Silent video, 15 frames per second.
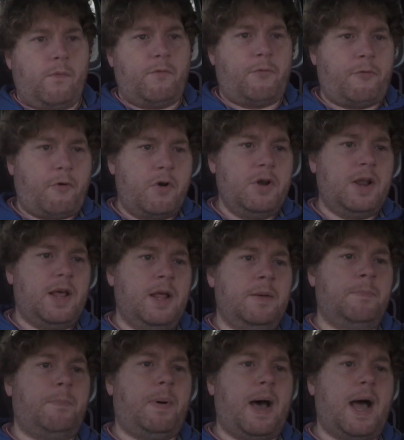front and
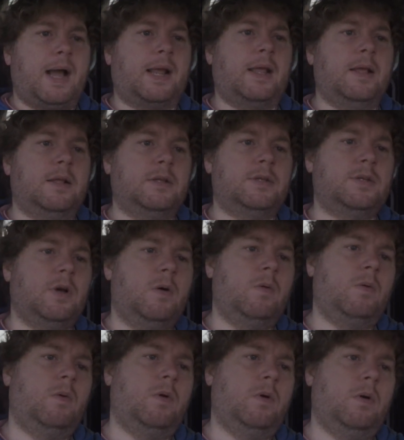back. So
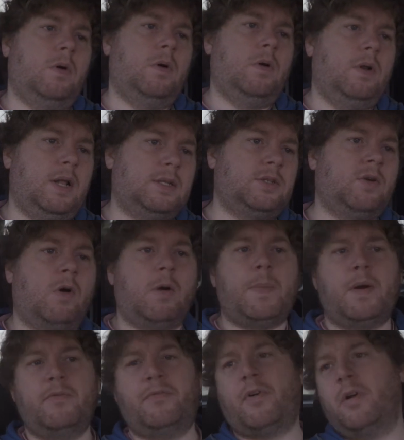let's talk about
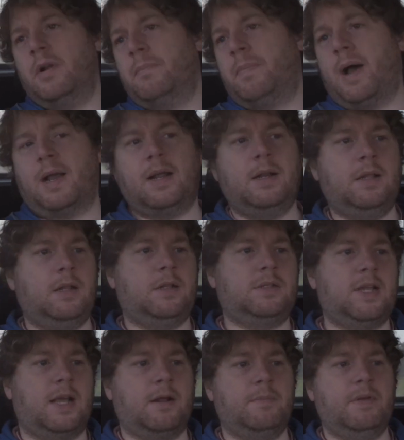front and back a little
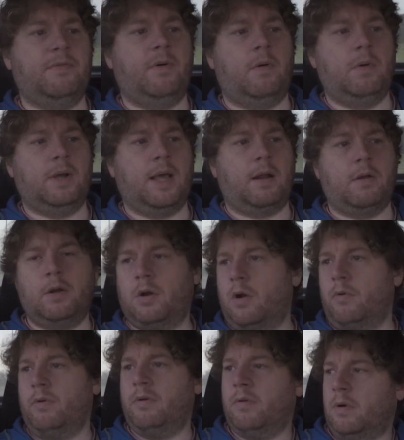second before we get on a
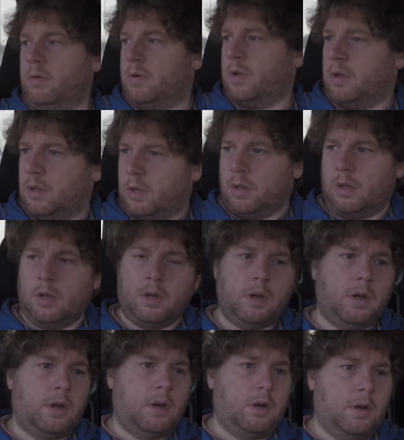country road
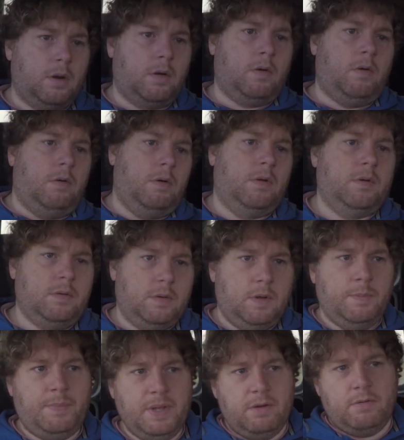or a
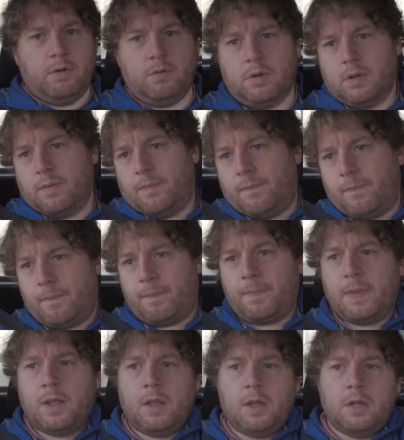B road.
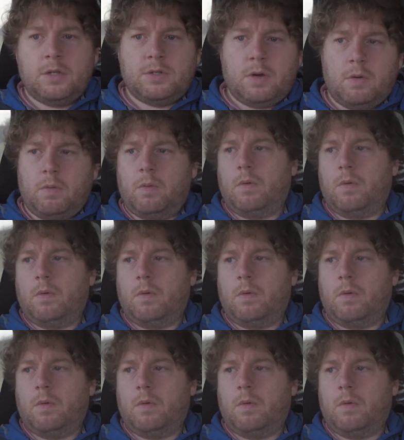So